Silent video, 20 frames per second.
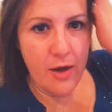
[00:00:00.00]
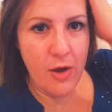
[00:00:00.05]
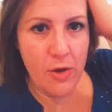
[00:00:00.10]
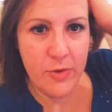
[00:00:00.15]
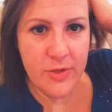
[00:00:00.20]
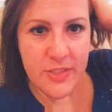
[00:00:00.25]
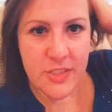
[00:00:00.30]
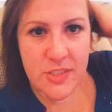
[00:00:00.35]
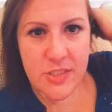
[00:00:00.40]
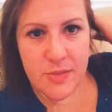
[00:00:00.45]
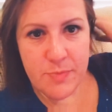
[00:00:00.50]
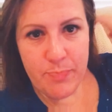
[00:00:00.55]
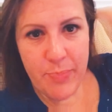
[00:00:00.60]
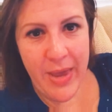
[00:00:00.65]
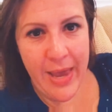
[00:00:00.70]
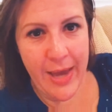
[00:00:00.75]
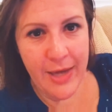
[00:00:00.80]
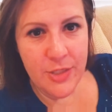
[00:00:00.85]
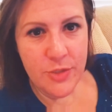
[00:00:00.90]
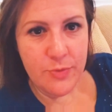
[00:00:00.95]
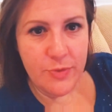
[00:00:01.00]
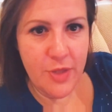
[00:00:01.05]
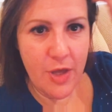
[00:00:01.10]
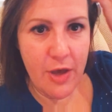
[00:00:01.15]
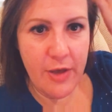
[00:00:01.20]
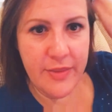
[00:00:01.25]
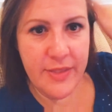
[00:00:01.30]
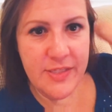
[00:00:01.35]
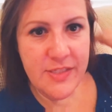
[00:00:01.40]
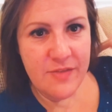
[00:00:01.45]
oh, it's packed with
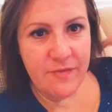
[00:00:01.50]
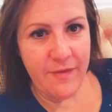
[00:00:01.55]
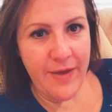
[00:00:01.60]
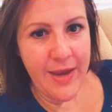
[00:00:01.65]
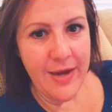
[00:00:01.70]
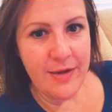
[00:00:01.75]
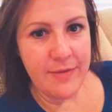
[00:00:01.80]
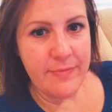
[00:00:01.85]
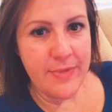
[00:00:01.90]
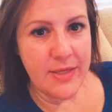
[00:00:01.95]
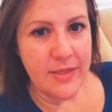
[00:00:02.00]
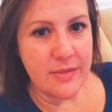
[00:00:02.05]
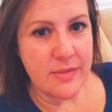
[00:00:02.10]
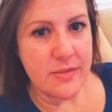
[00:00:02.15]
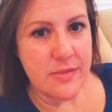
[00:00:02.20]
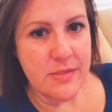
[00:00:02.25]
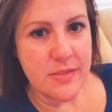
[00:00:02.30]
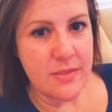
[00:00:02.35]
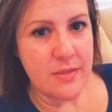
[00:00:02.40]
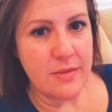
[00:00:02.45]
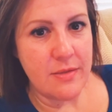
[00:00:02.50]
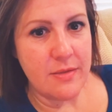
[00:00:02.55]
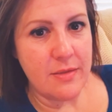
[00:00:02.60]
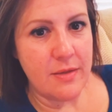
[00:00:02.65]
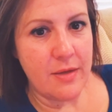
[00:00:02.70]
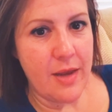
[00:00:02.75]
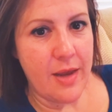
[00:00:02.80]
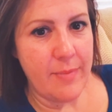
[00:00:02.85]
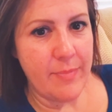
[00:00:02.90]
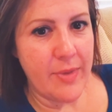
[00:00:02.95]
all these vitamins.
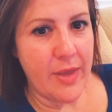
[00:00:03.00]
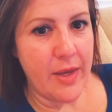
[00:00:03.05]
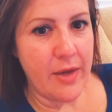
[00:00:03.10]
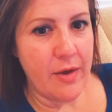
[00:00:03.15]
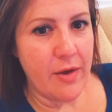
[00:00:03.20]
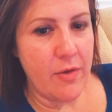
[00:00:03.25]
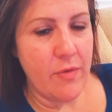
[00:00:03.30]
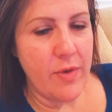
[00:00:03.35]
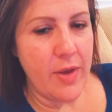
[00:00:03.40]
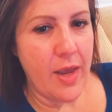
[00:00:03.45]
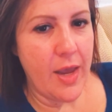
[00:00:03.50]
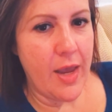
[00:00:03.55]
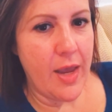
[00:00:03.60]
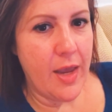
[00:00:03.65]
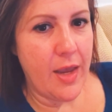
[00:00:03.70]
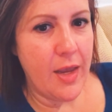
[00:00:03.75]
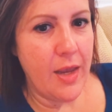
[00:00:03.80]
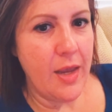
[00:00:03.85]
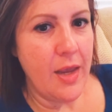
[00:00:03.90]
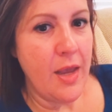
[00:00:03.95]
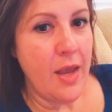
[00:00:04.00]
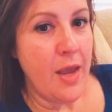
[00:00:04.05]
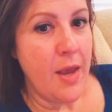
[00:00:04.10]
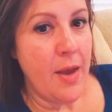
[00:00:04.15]
And I'm like, okay.